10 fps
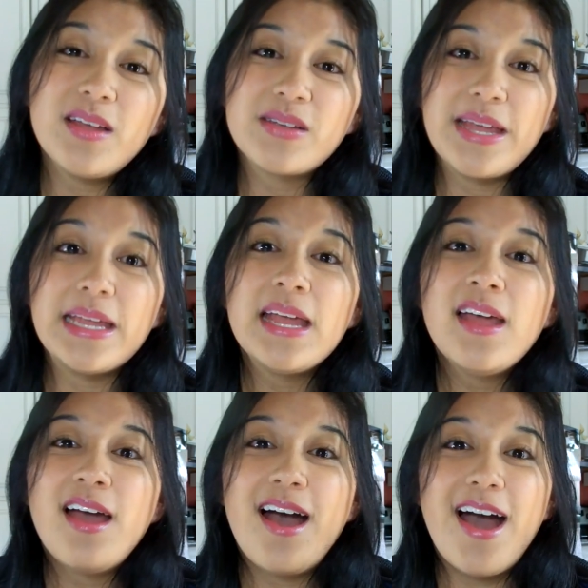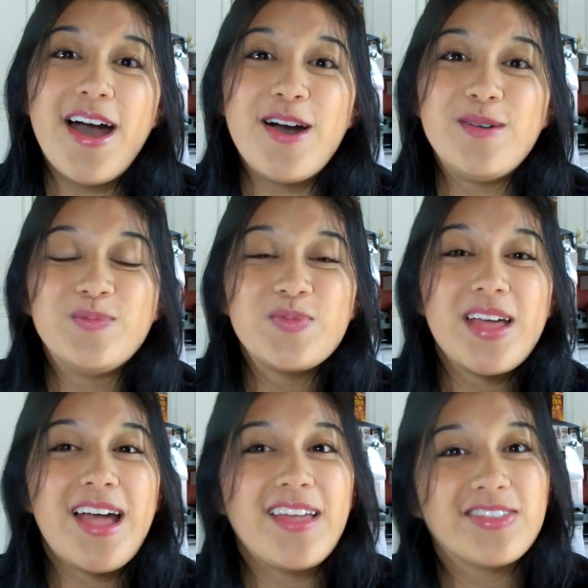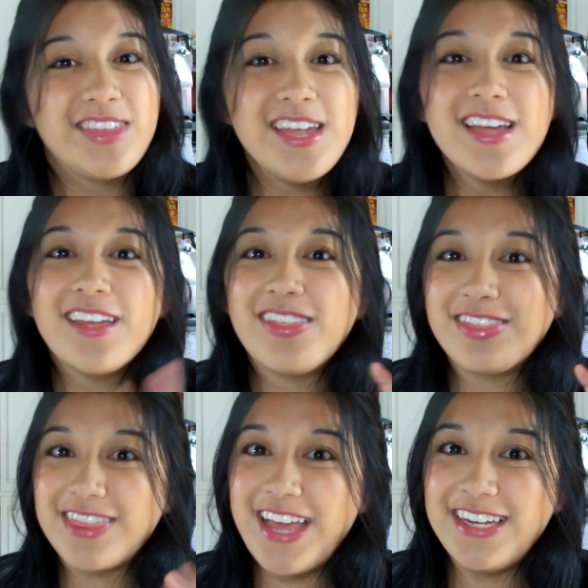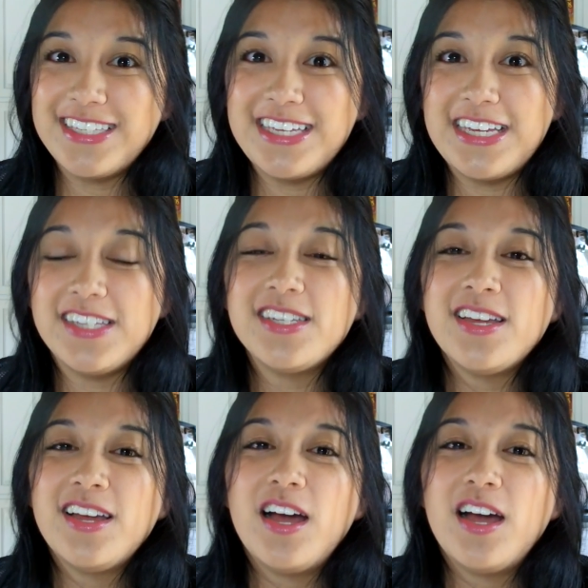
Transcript: Okay, I think that is it.